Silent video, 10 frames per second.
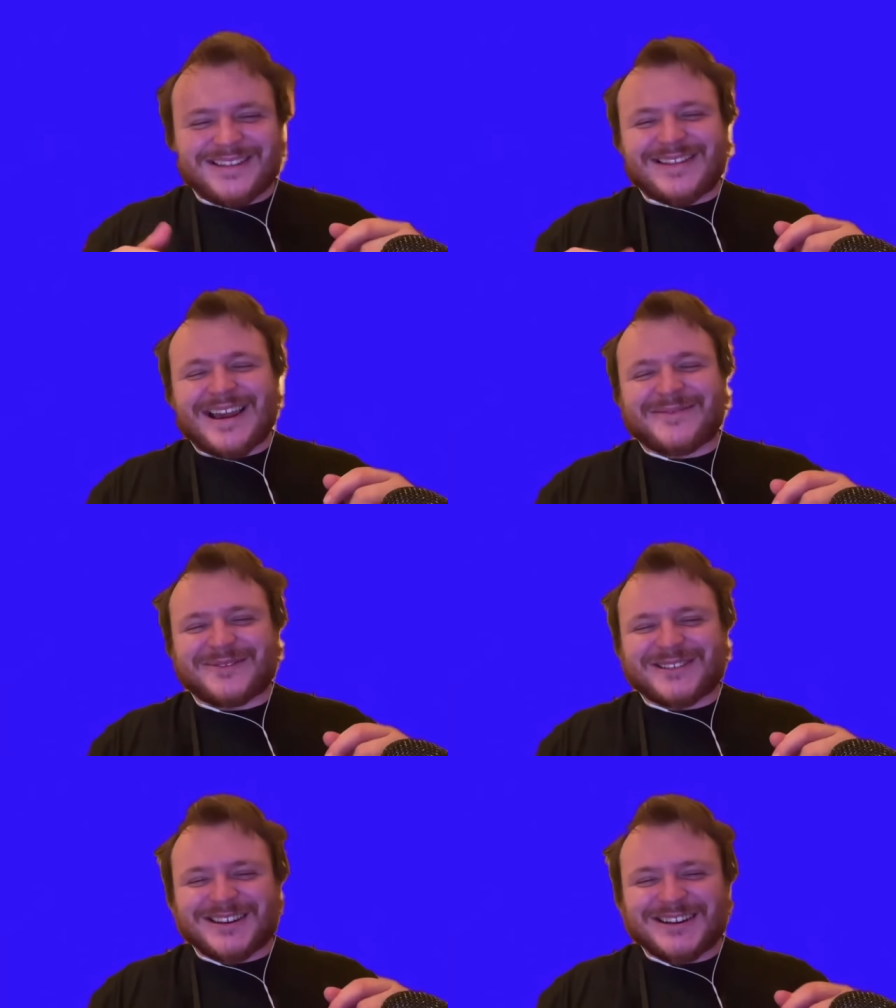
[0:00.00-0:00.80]
That
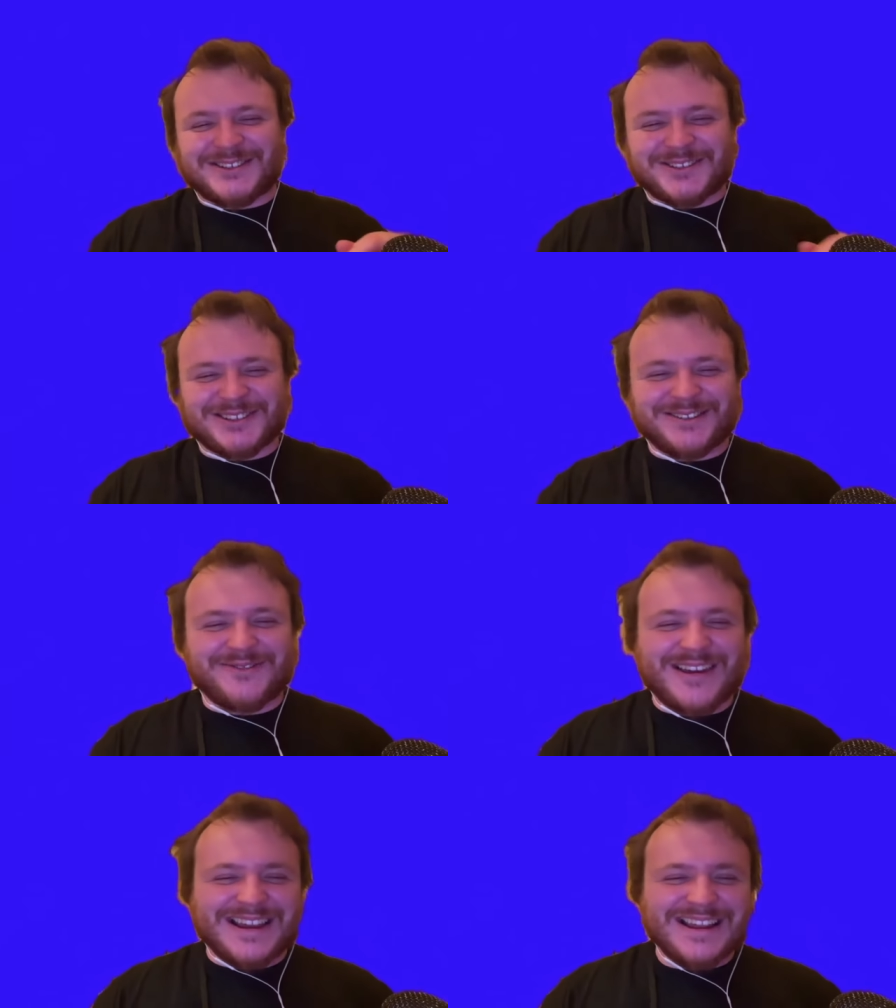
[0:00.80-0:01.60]
was an interesting
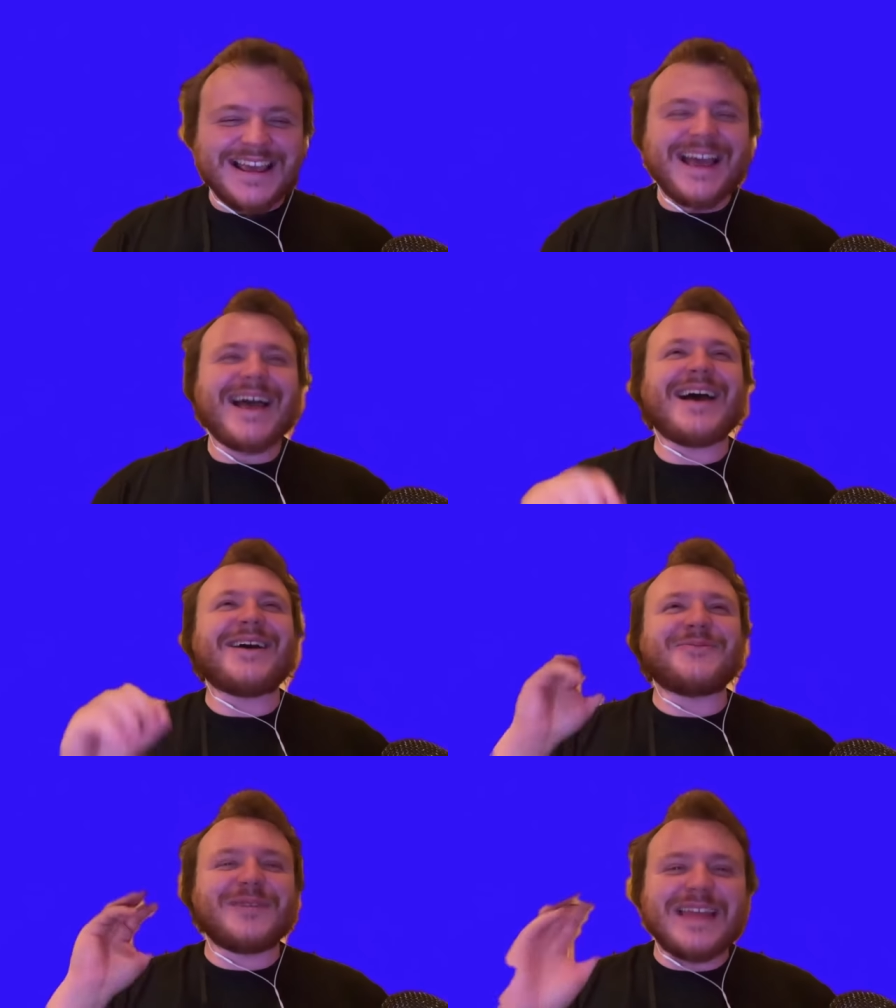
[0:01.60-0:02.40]
way.
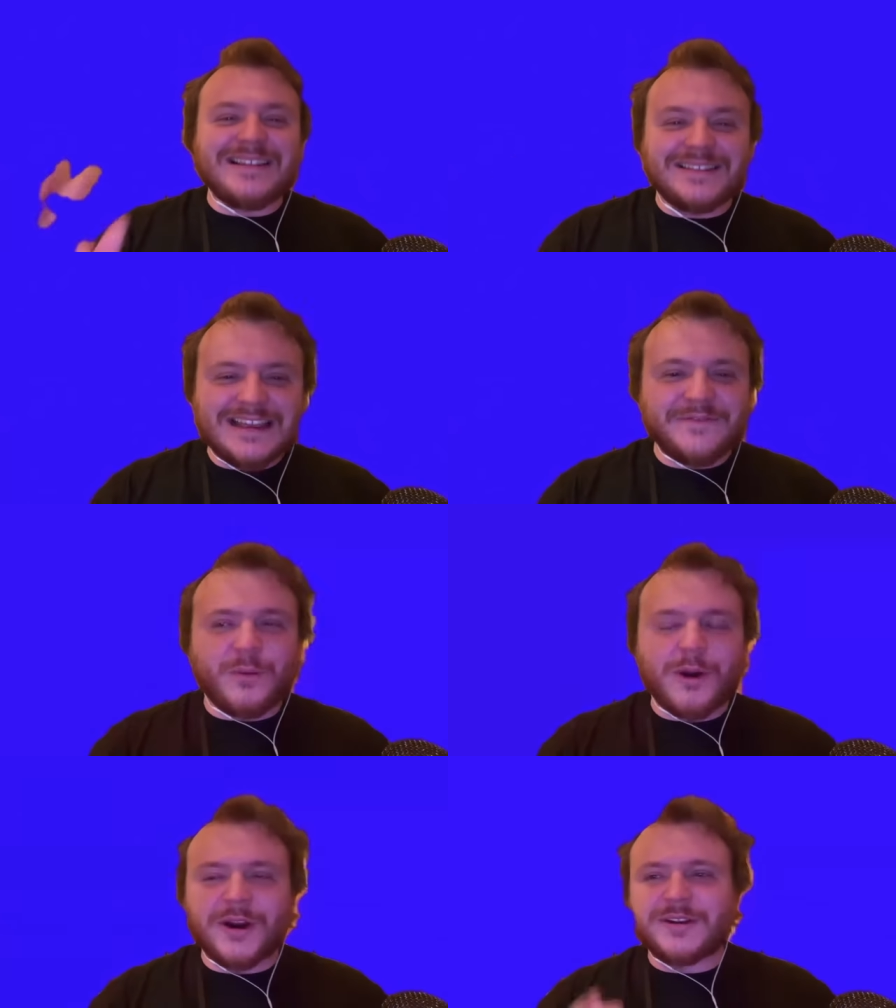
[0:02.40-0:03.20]
When they leave
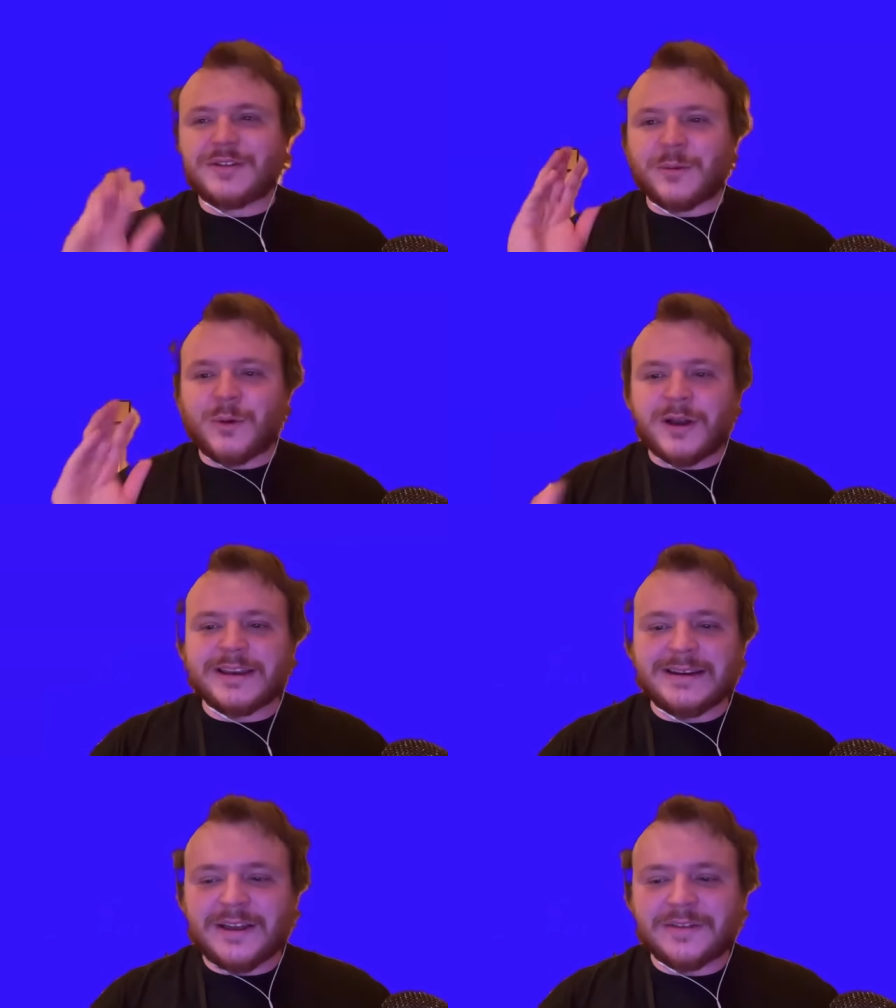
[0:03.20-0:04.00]
work, they're
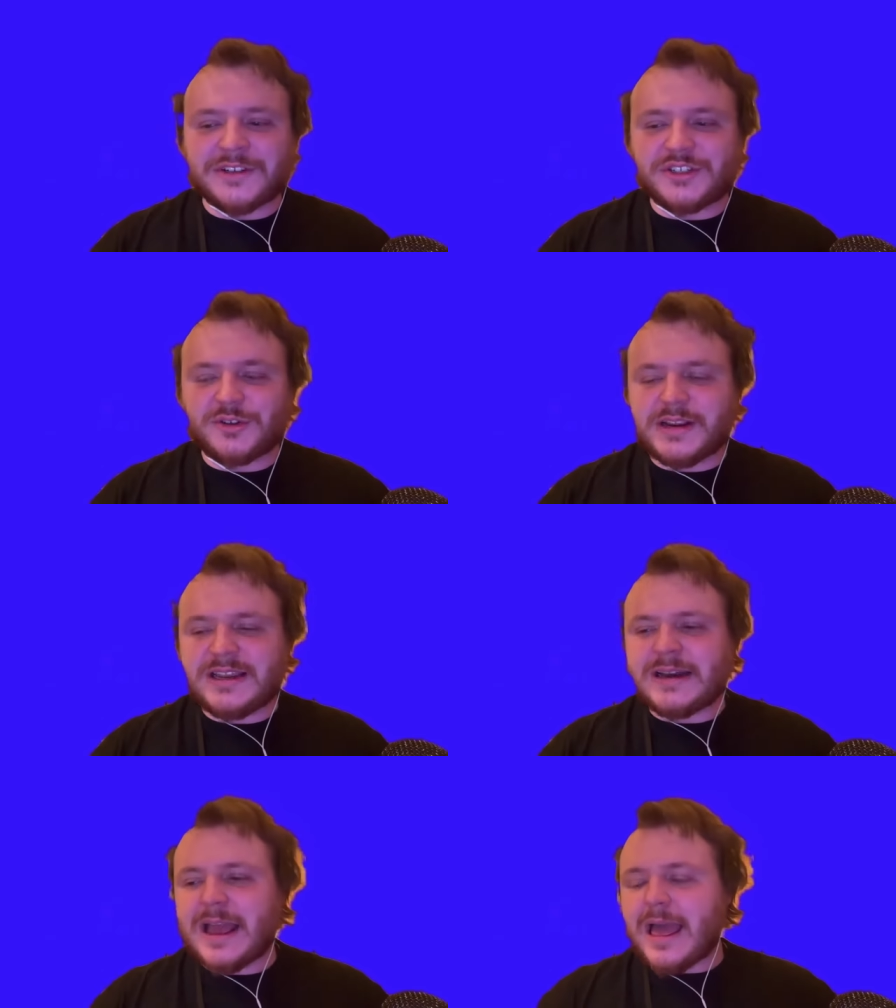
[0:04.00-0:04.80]
walking down the
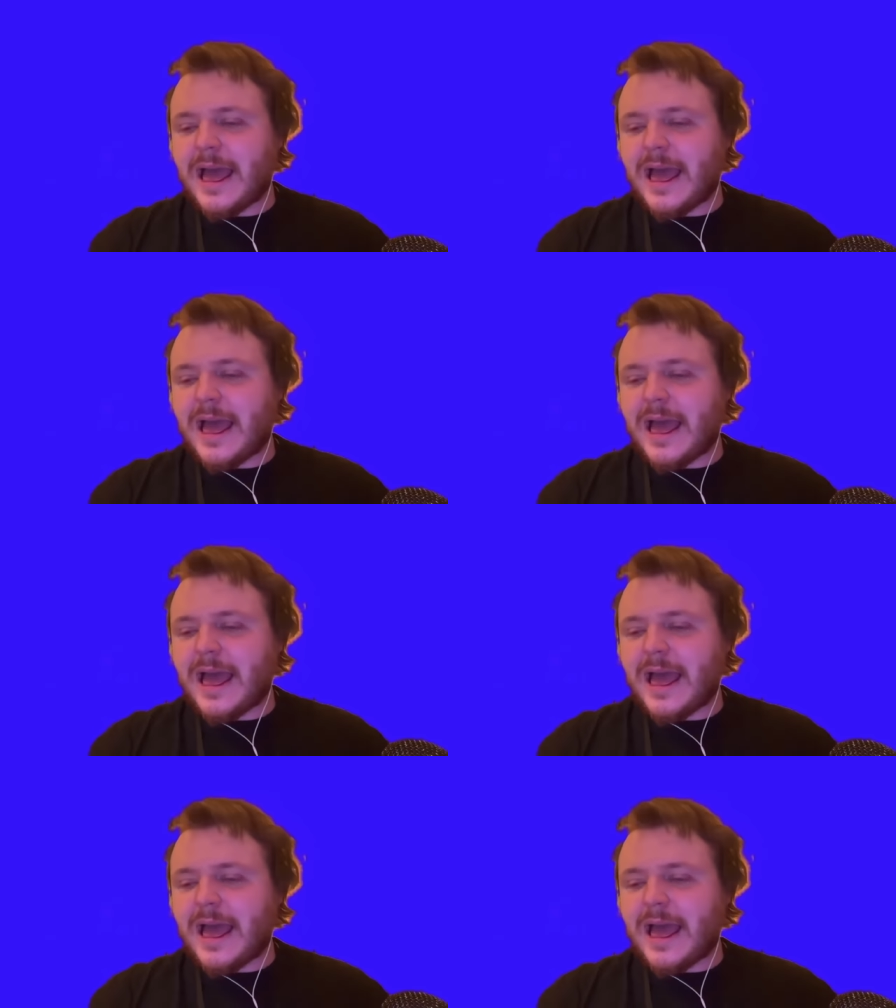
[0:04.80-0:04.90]
street.